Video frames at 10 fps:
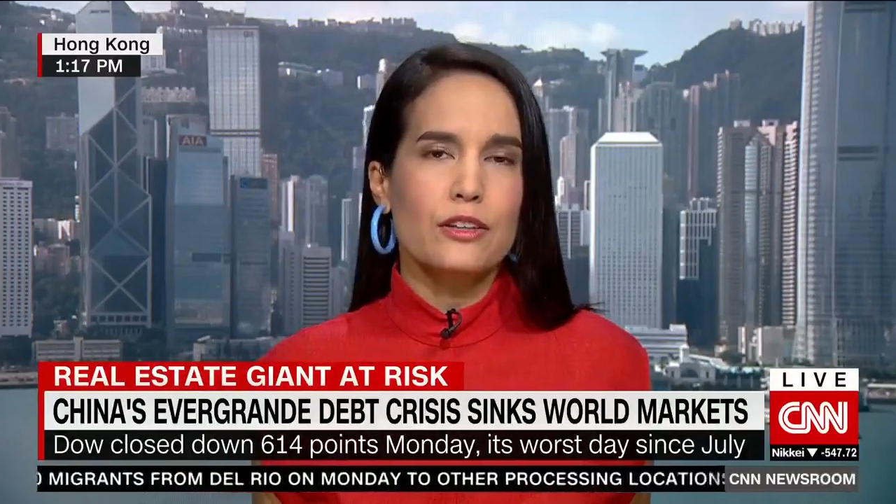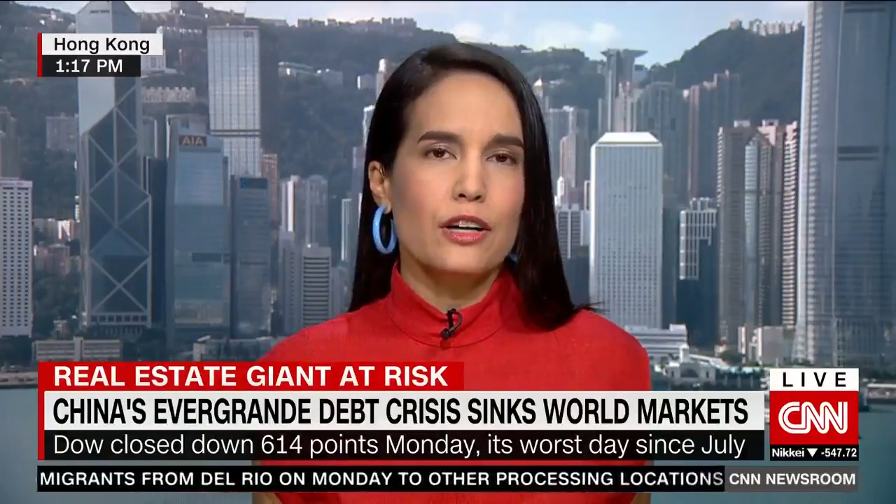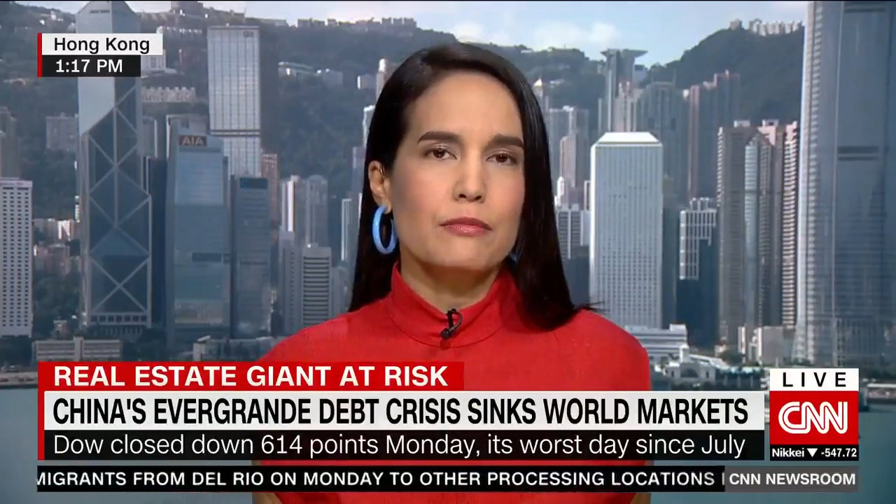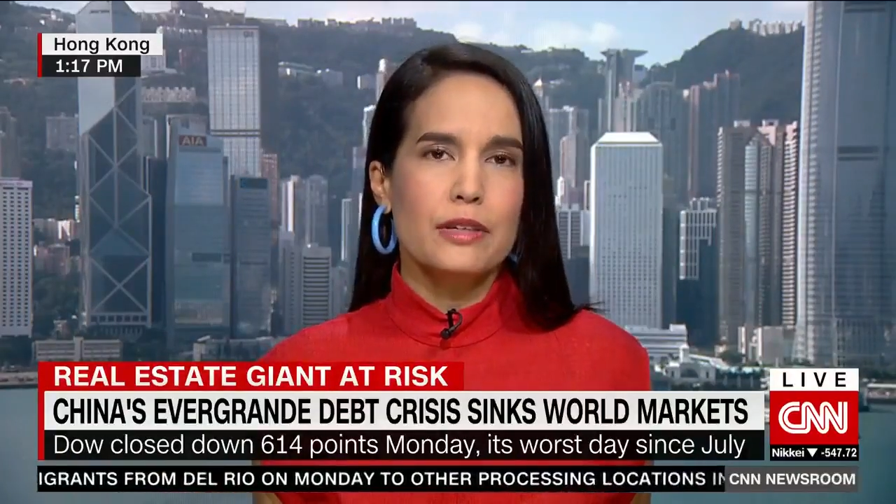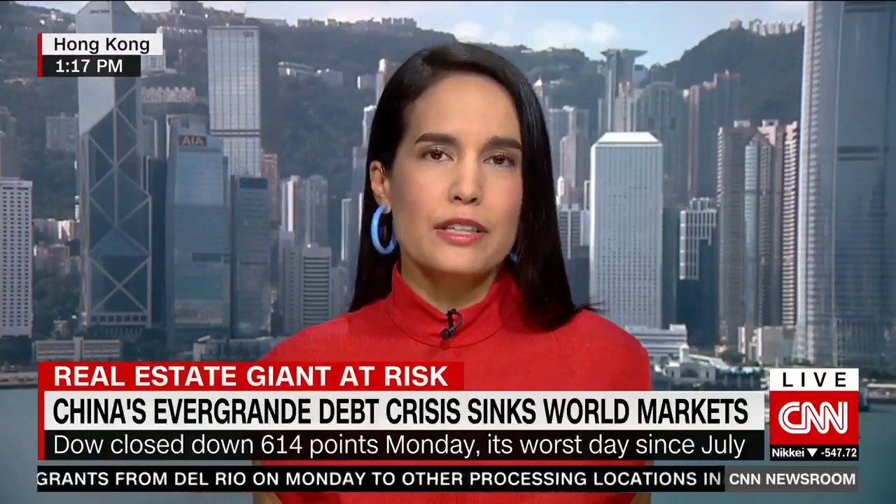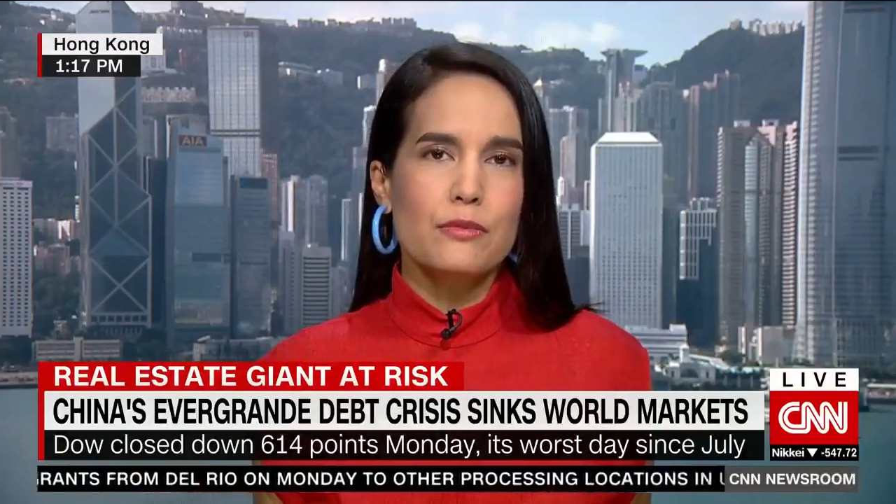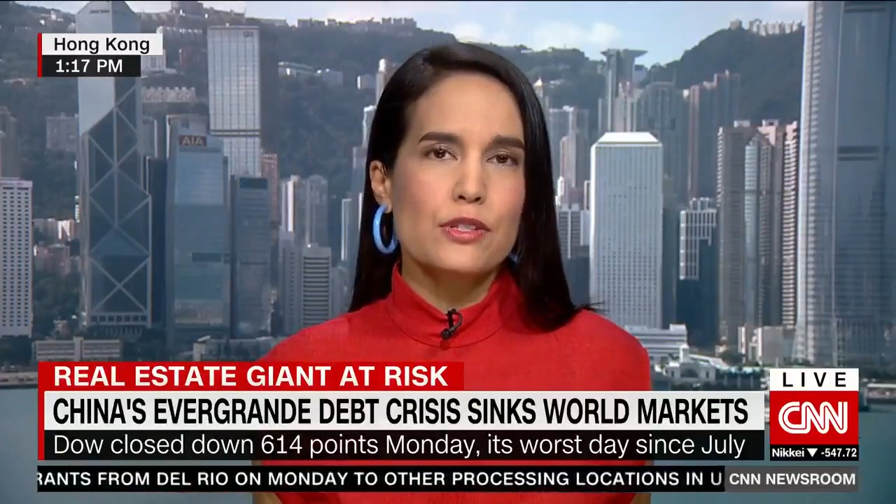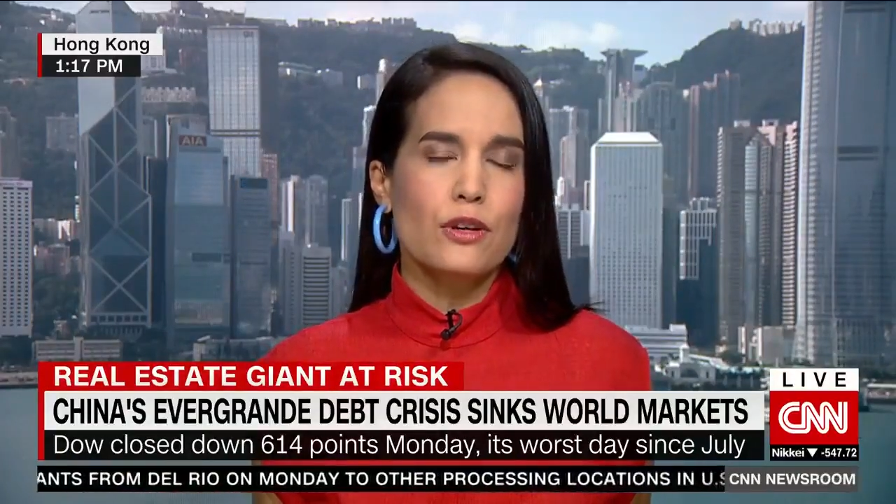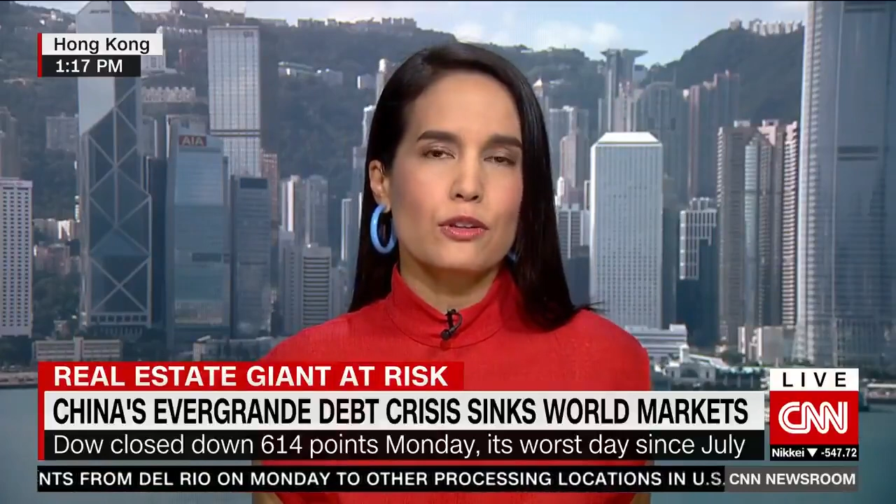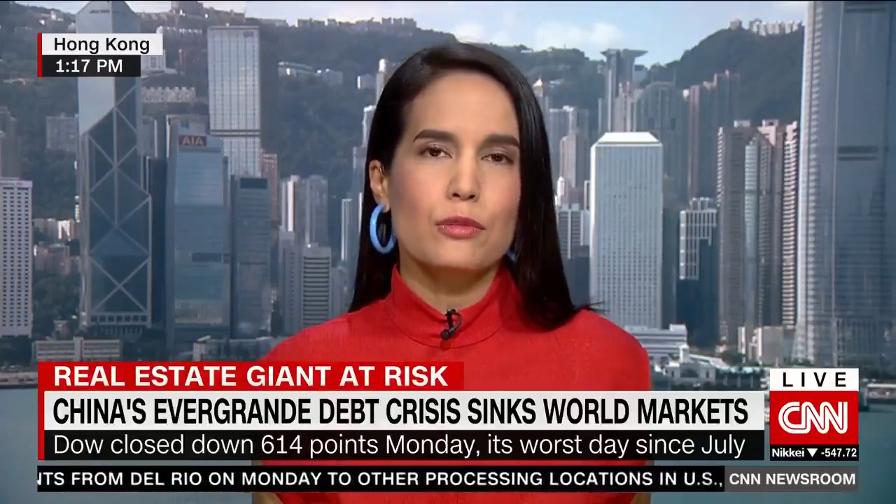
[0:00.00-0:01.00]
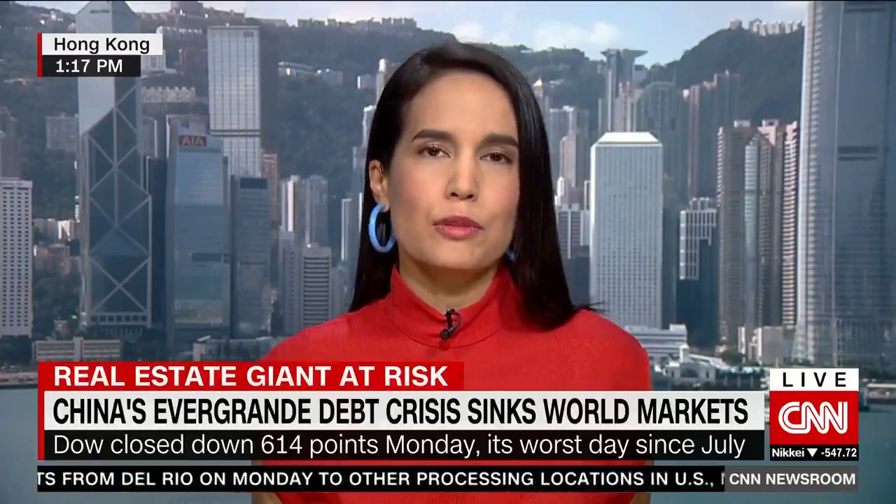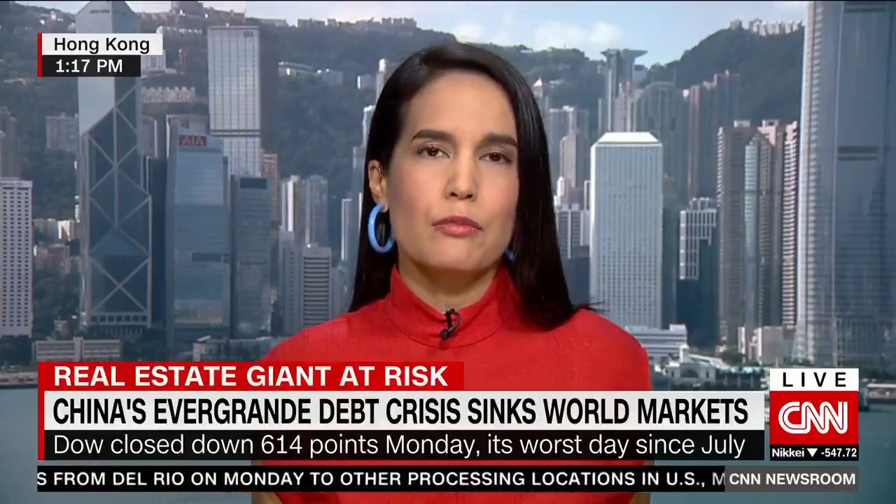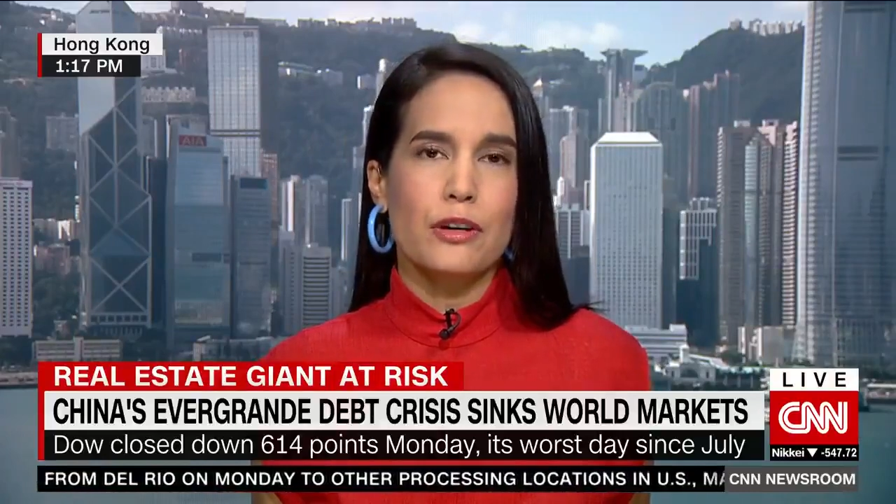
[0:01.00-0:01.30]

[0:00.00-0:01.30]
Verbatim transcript: You know, on Monday we saw global